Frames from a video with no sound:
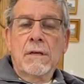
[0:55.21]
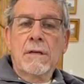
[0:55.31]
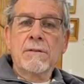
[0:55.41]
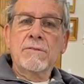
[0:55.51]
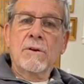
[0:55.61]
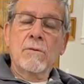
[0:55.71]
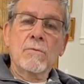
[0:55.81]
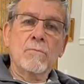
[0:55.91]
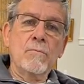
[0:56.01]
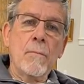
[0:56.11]
And
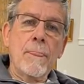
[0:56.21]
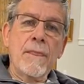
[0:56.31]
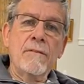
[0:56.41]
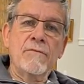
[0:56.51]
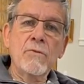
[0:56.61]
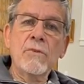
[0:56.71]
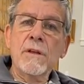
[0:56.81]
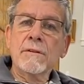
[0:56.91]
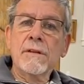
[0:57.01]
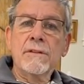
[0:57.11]
so, if you
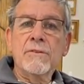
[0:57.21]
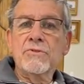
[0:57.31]
didn't get the